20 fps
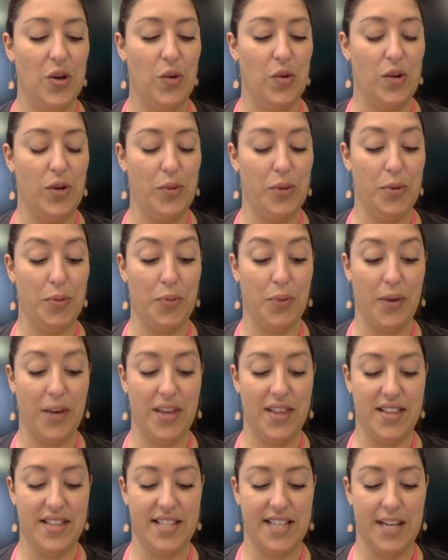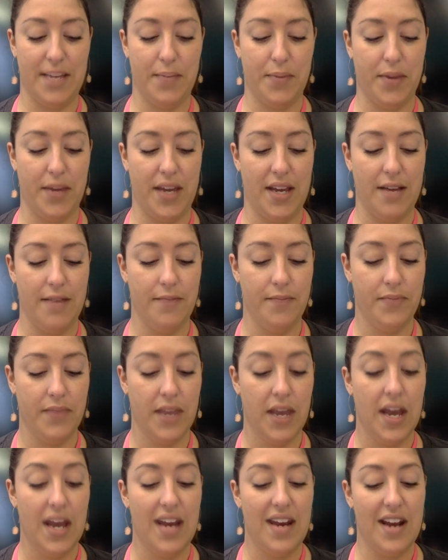Wilbur breathed deeply.
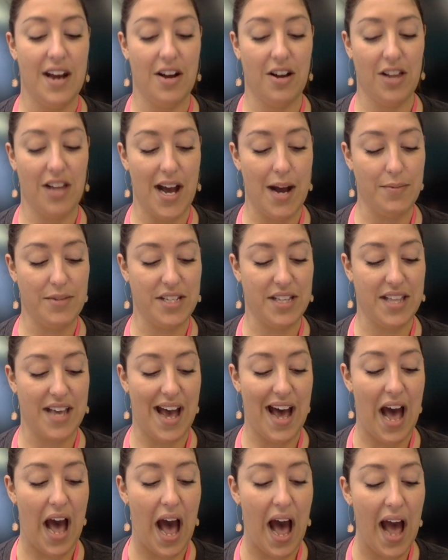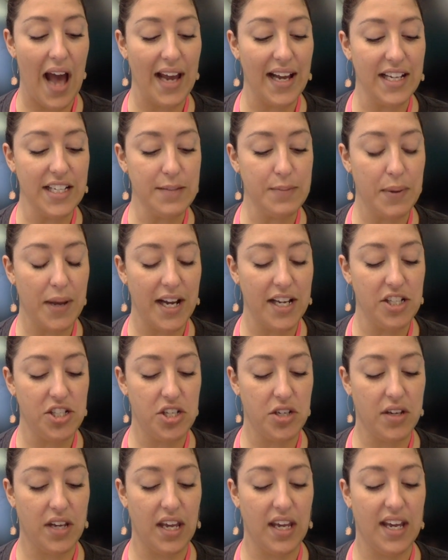"Now climb to the highest
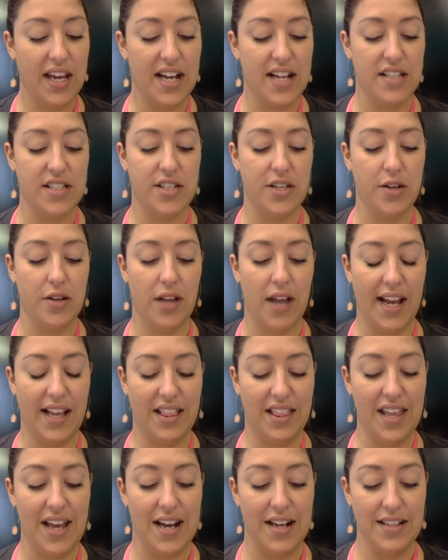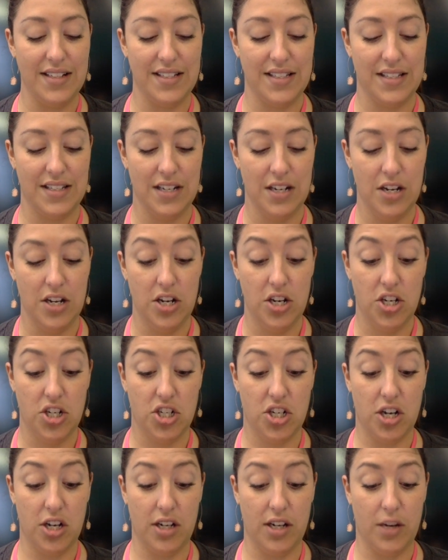place you can get to, like this."
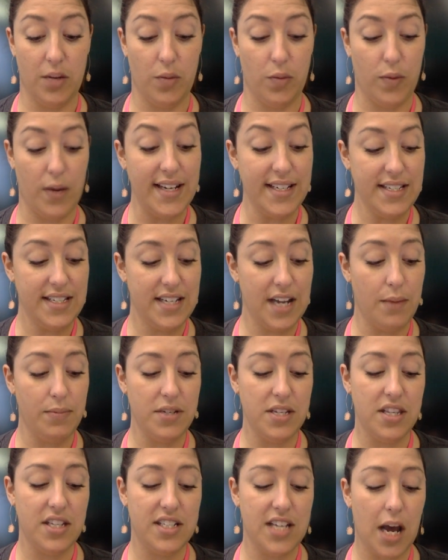Charlotte raced up to the